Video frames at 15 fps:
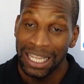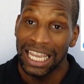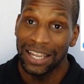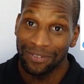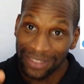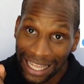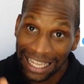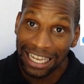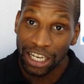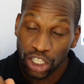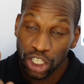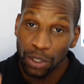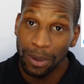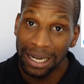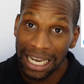If they
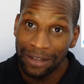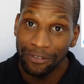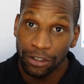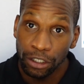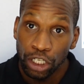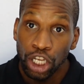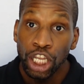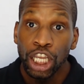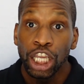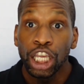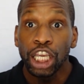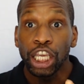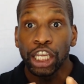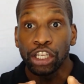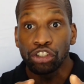do 11,
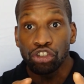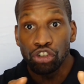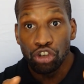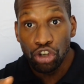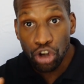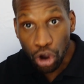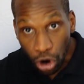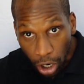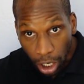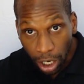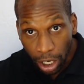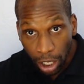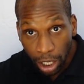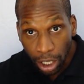it's not